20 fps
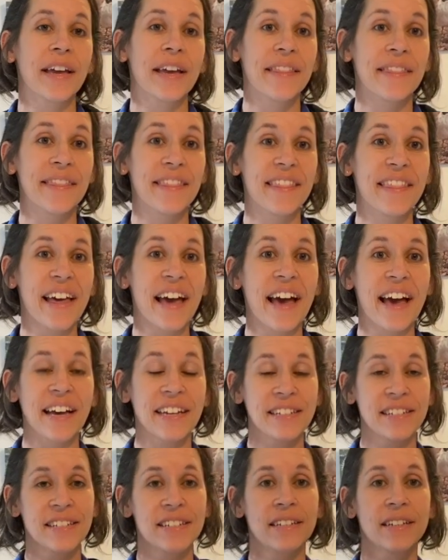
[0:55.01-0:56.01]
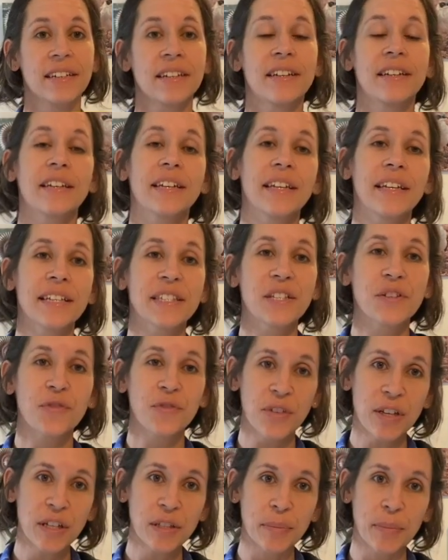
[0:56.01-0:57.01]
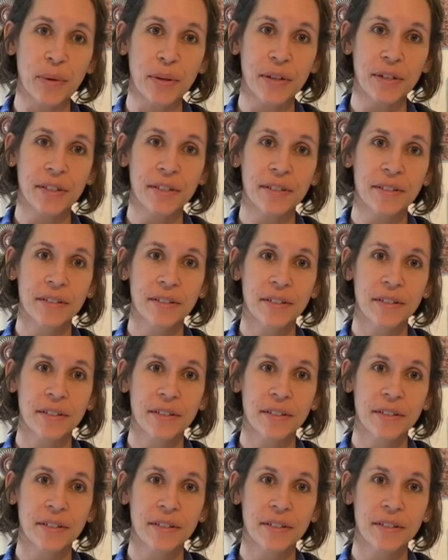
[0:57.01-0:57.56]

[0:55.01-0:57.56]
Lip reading: and that is a field book.